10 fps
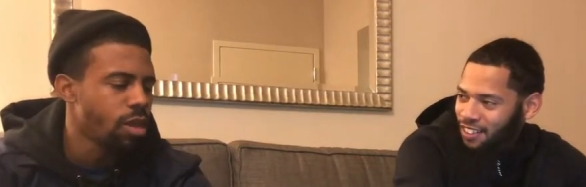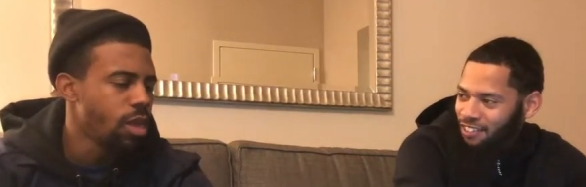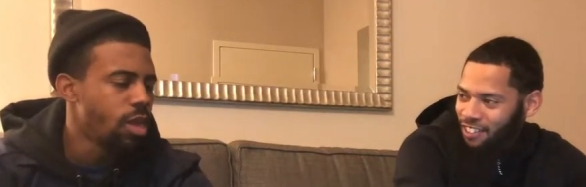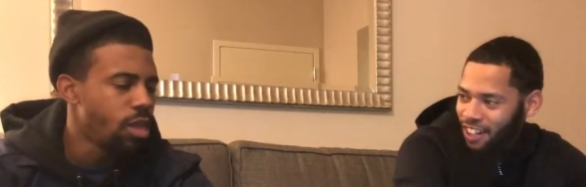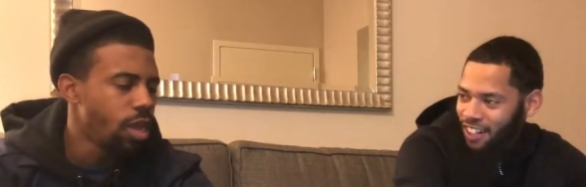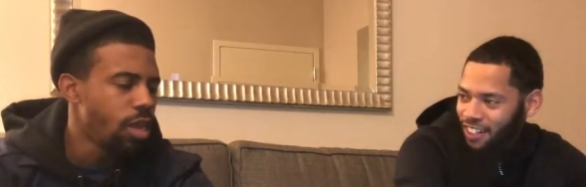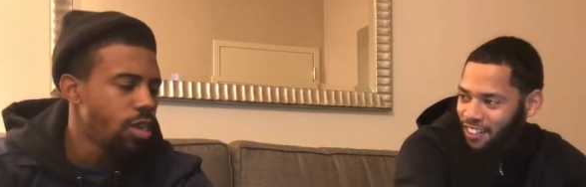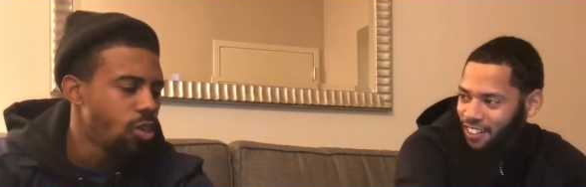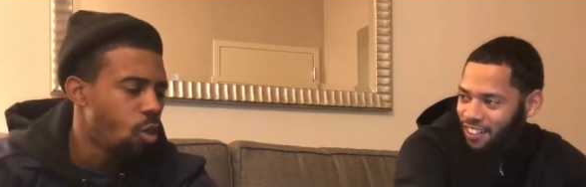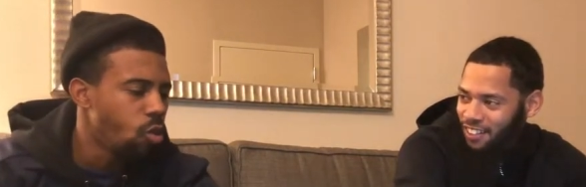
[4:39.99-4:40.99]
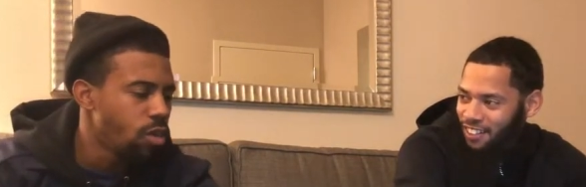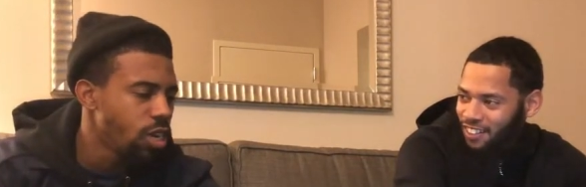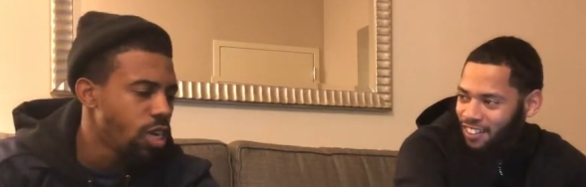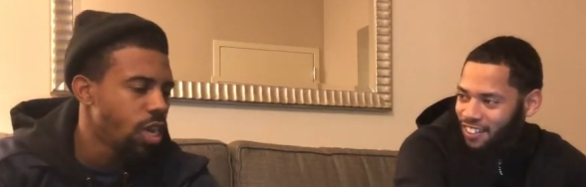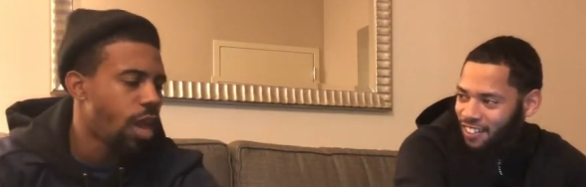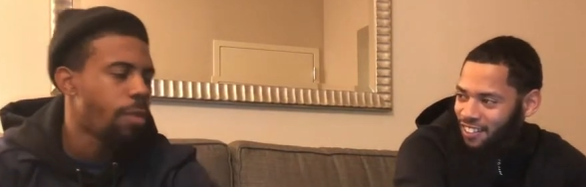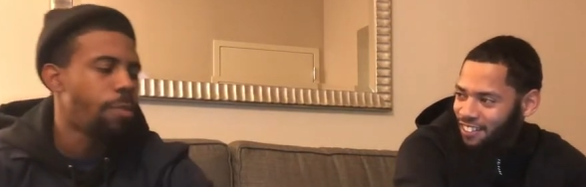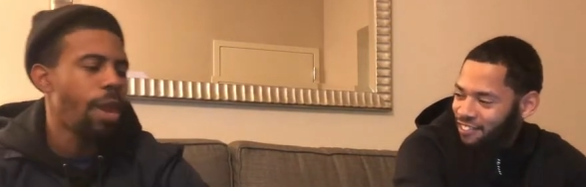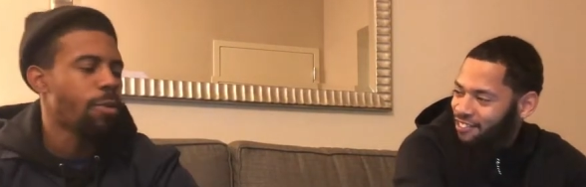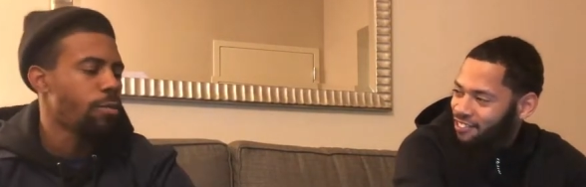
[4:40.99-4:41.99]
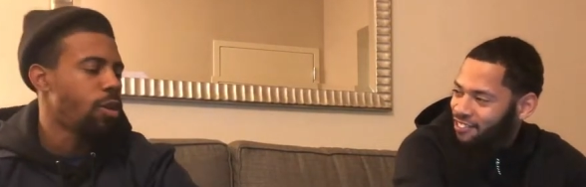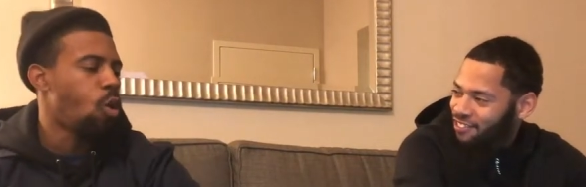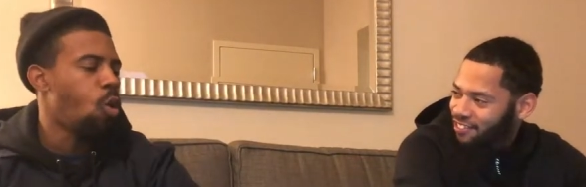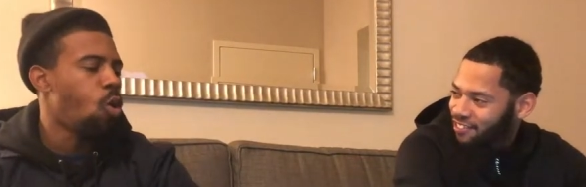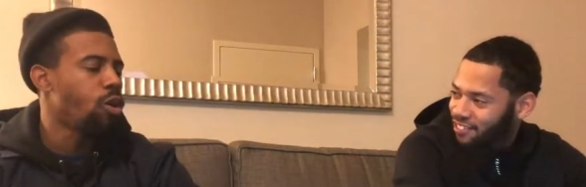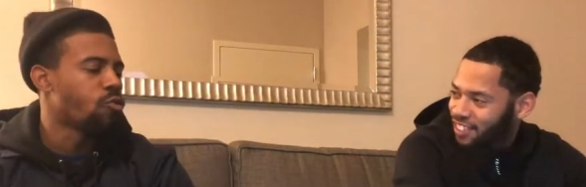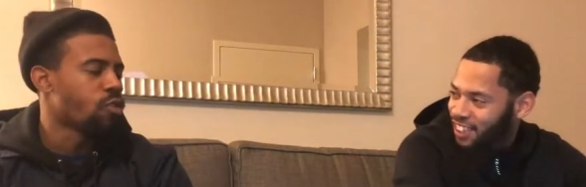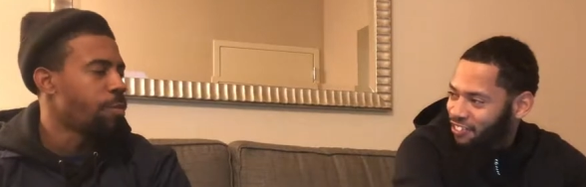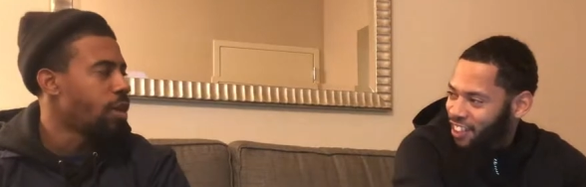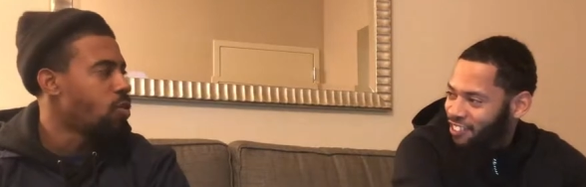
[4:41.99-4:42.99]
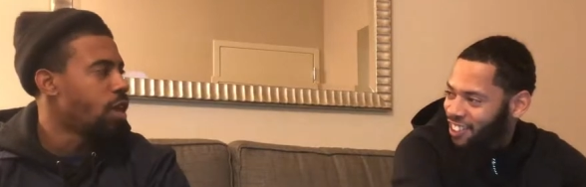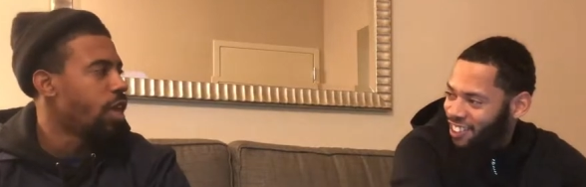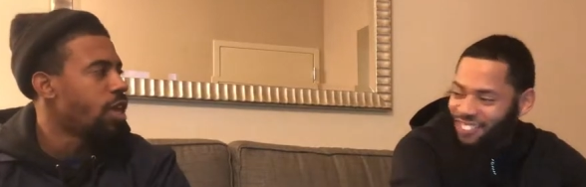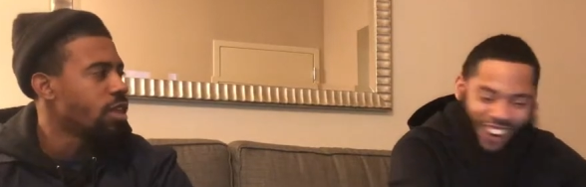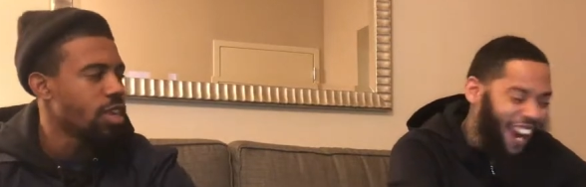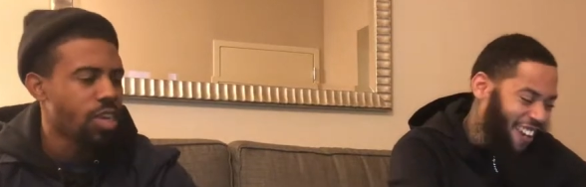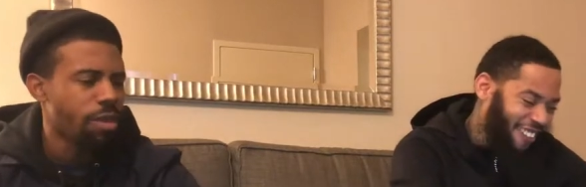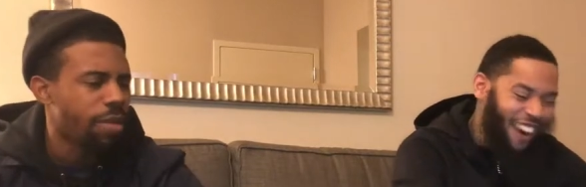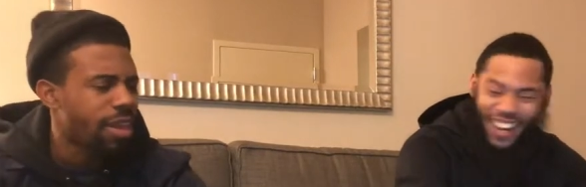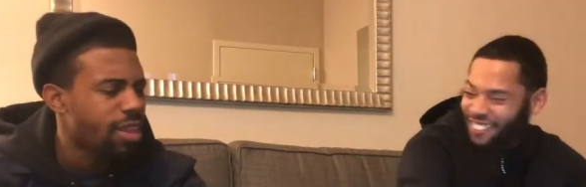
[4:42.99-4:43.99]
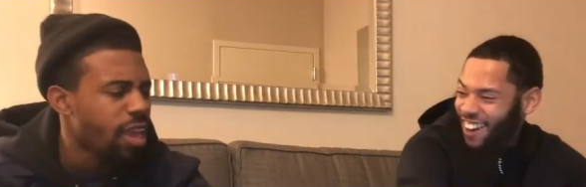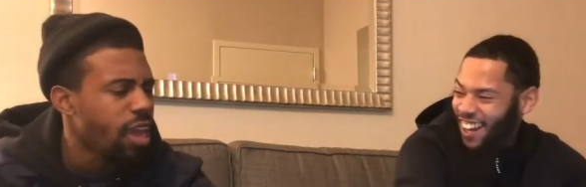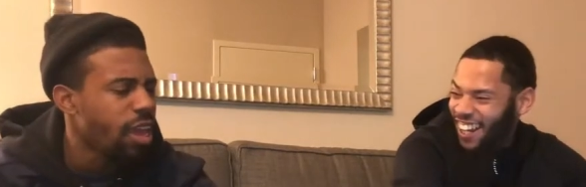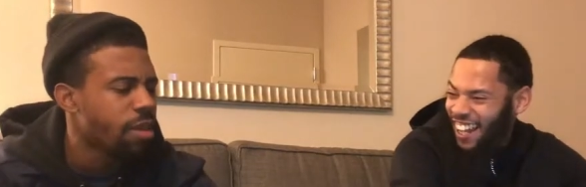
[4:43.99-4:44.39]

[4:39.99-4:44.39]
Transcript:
Speaker 1: Right. Man, this old as shit. Like paper be old as ripping on the end. Right, right, right.